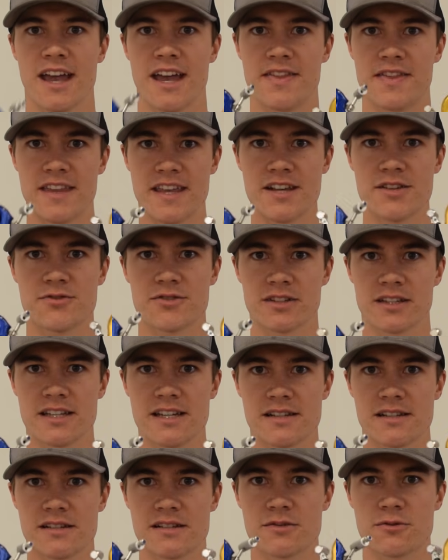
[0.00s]
and these
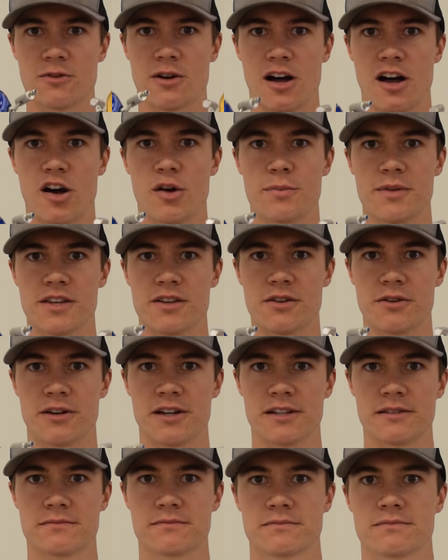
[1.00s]
releases will help you do
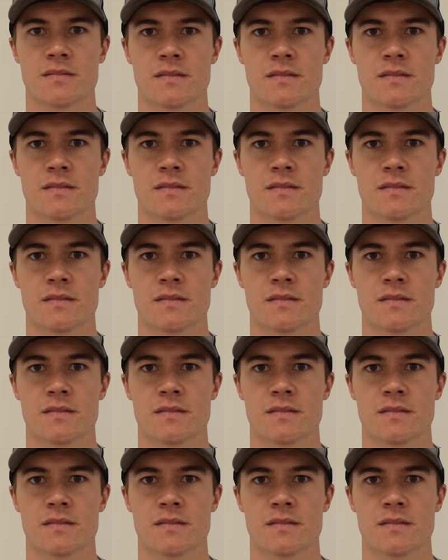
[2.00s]
it.